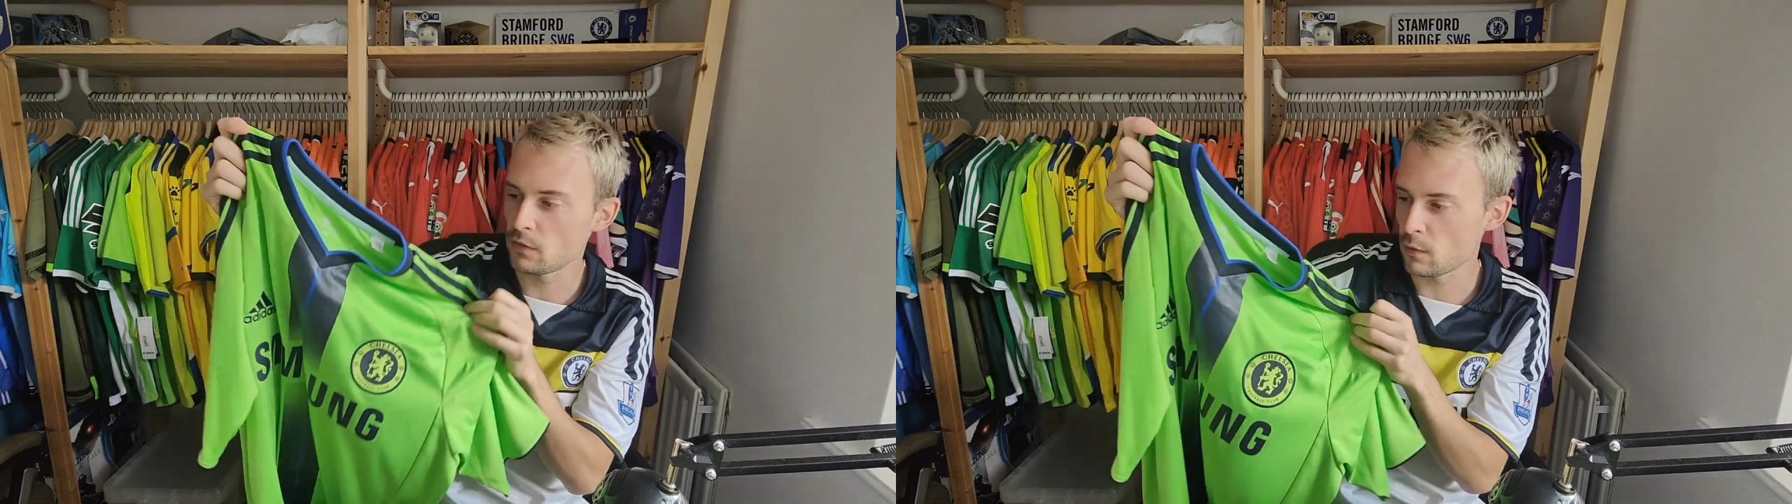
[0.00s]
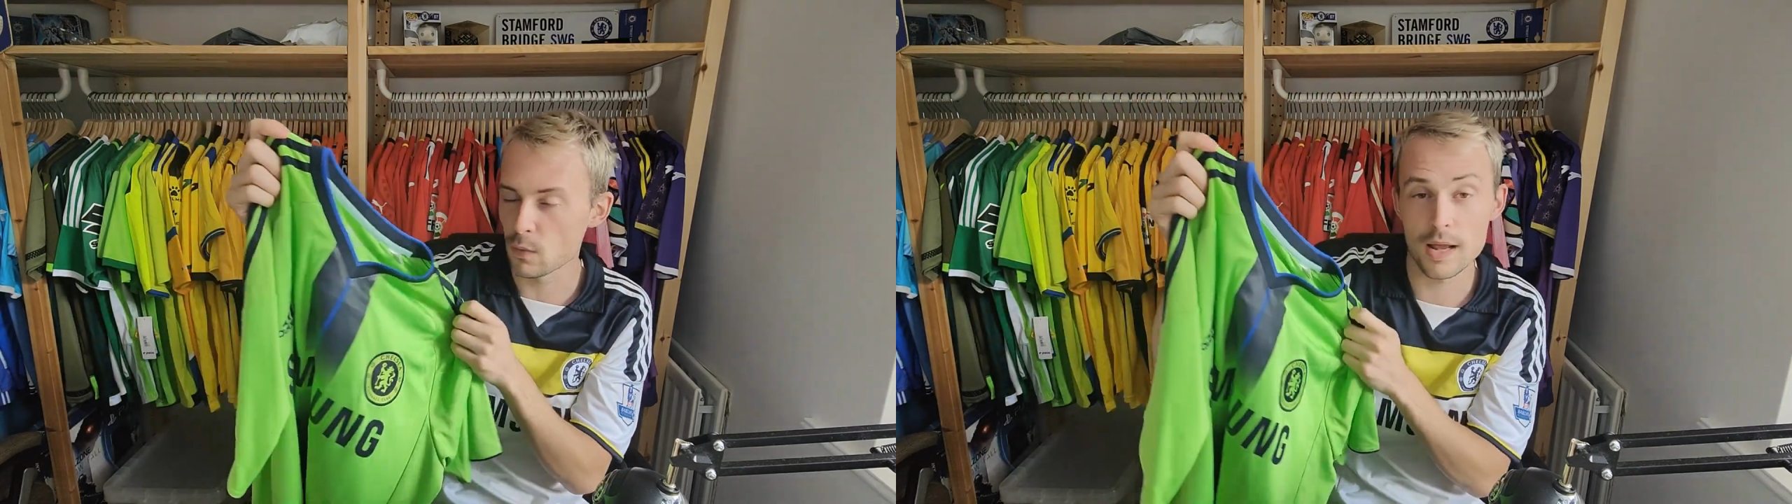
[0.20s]

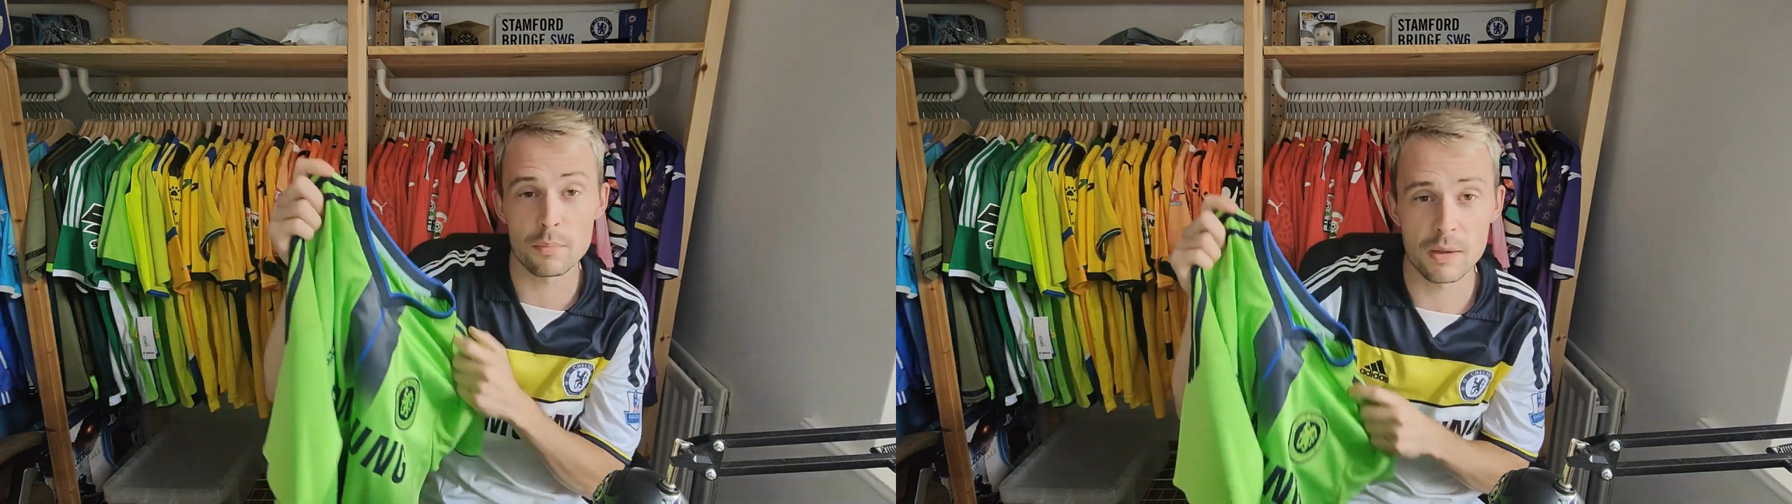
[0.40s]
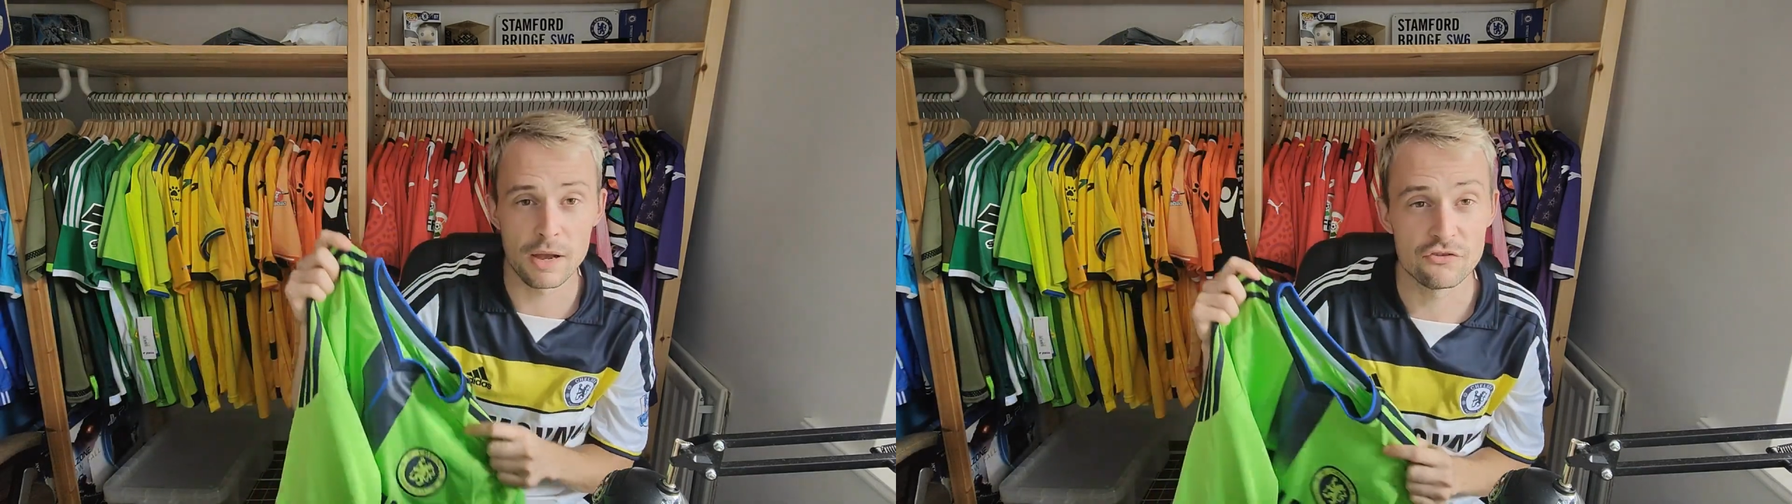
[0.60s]
that when I
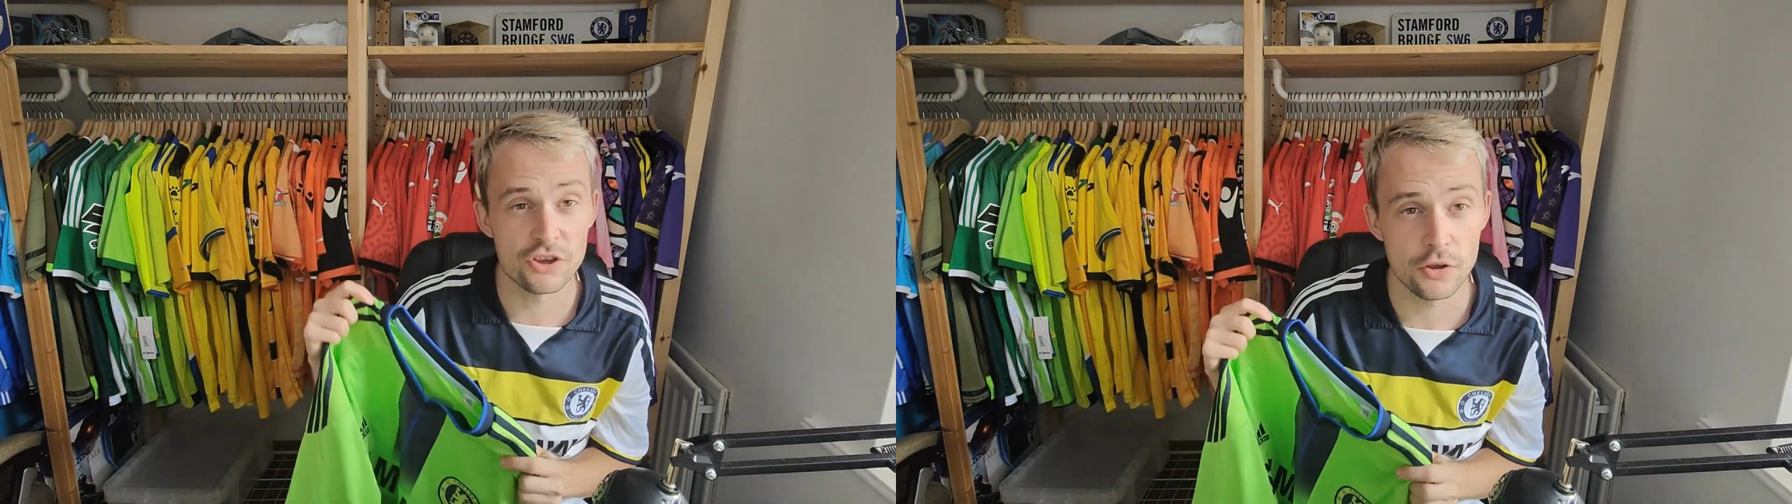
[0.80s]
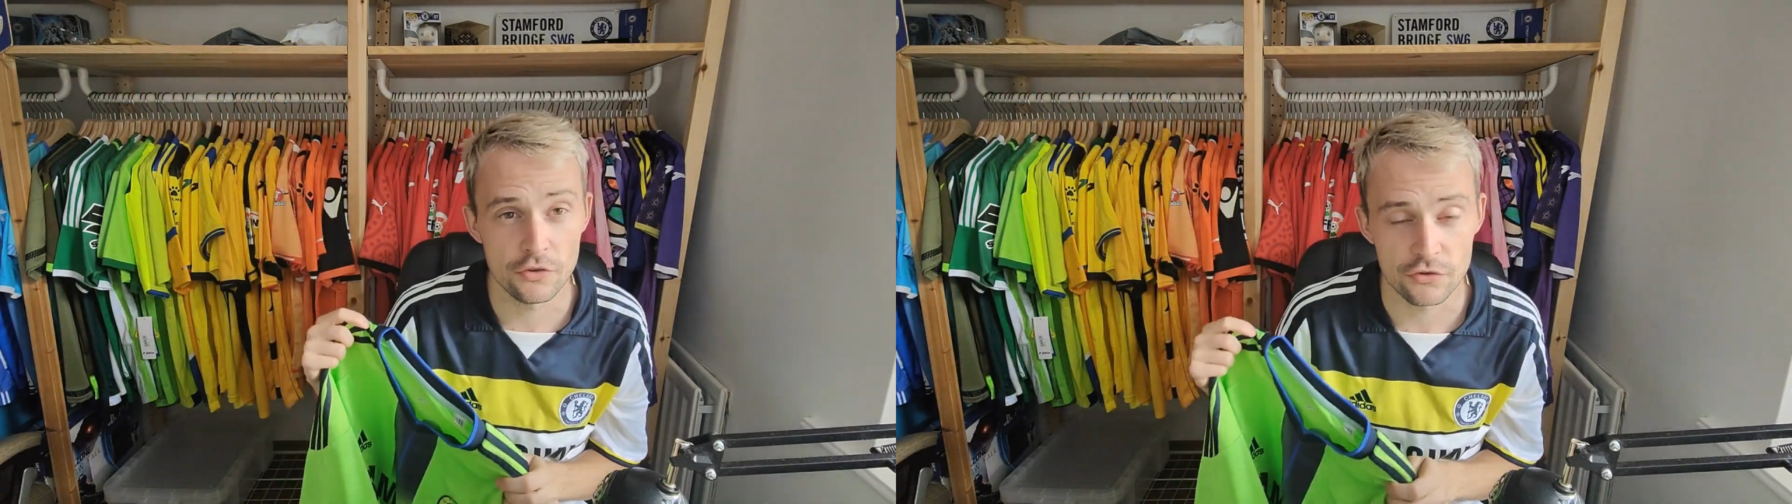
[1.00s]
buy my
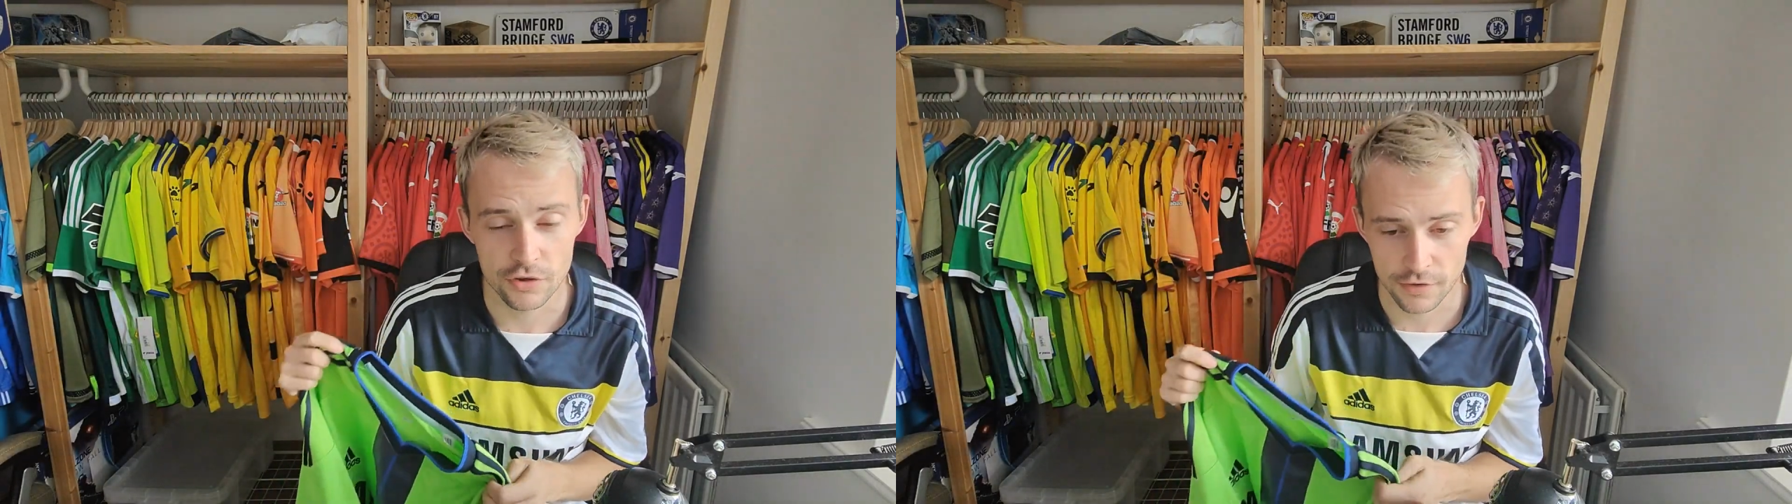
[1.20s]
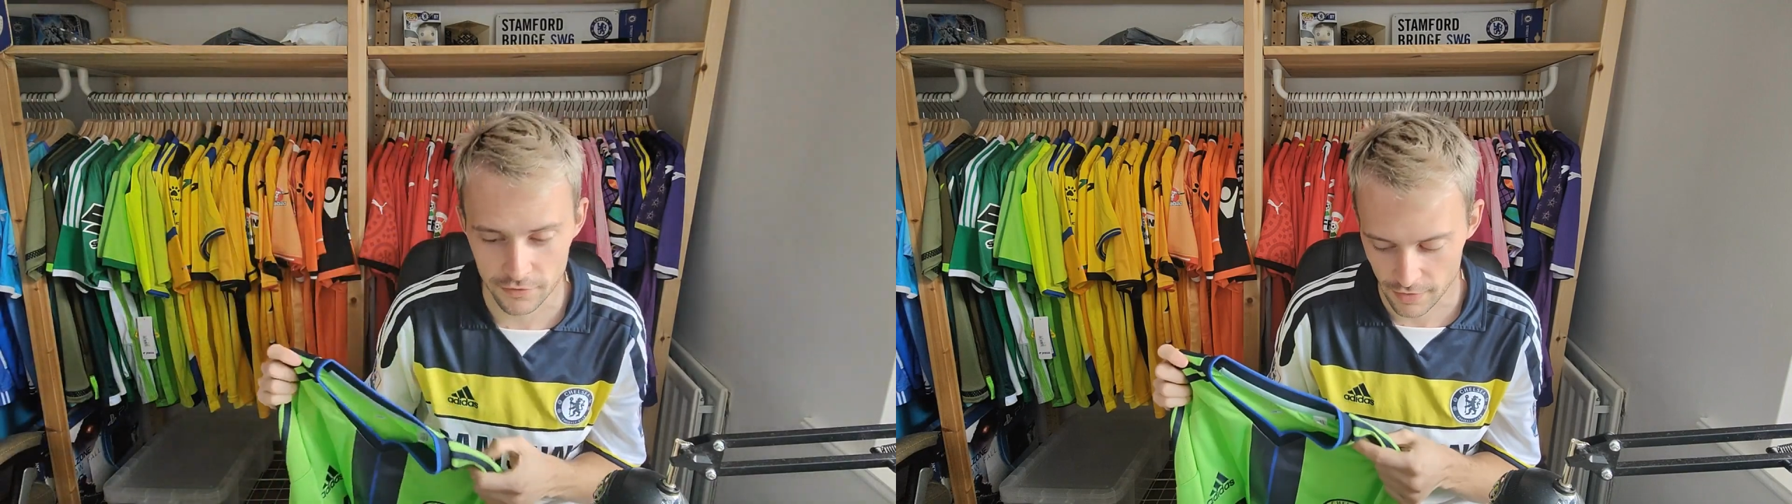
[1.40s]
Chelsea
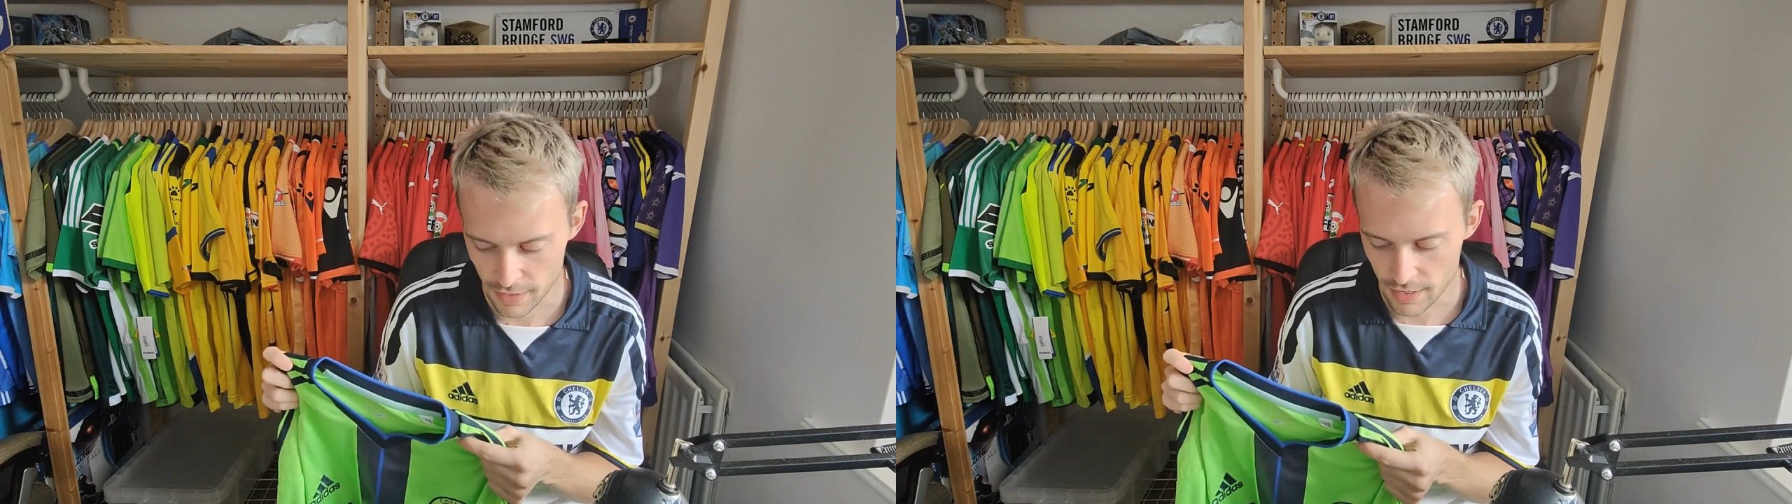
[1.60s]
shirts,